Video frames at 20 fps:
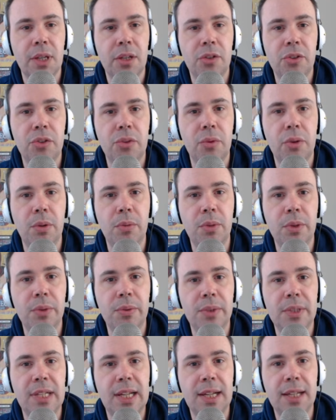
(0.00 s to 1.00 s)
Do I want to
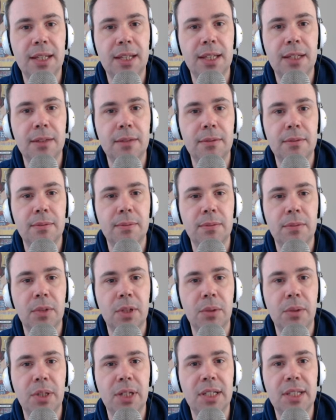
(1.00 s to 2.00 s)
attack in?
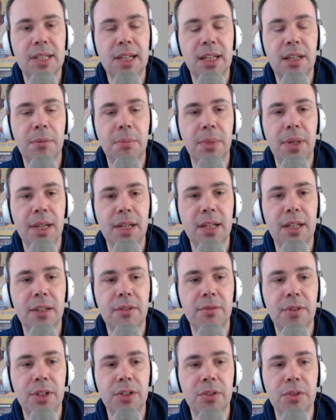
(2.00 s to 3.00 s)
I'm going to take a beating
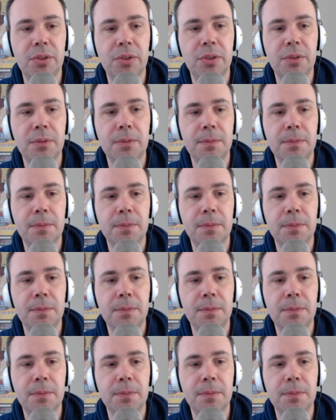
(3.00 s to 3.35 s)
if I do.